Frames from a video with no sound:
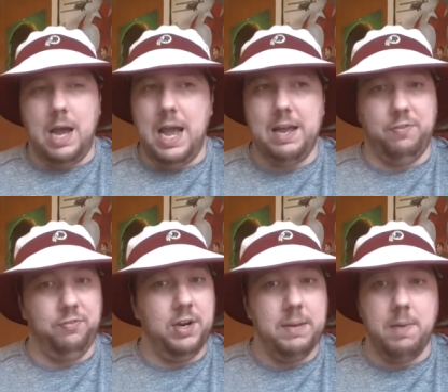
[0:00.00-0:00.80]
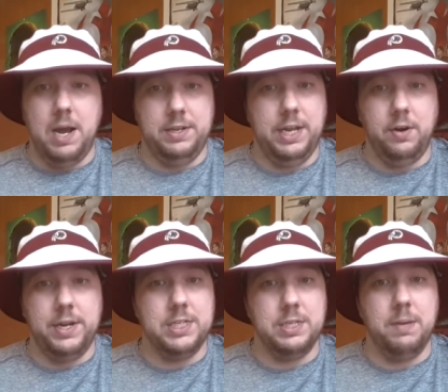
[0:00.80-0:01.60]
I had a friend of mine
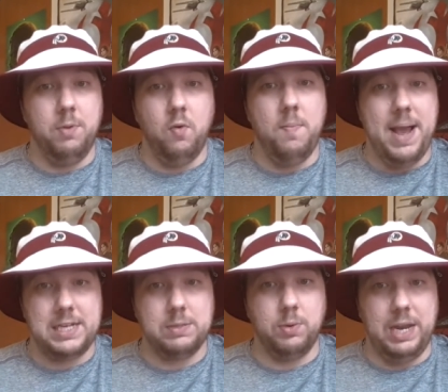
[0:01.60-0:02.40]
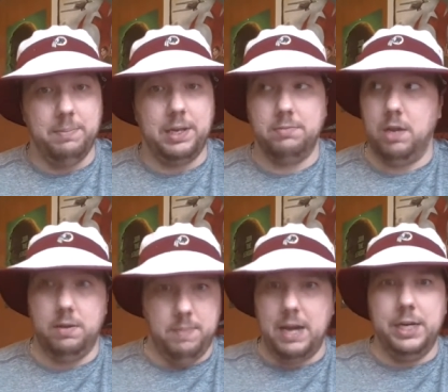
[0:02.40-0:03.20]
tear his in the middle of a basketball game,
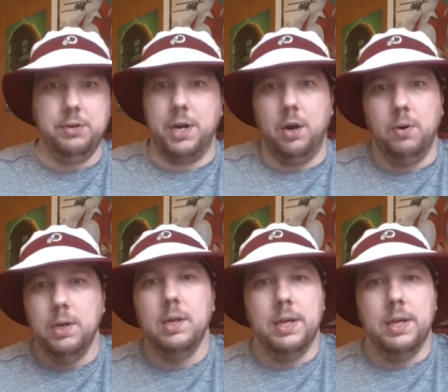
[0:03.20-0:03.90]
about a year ago.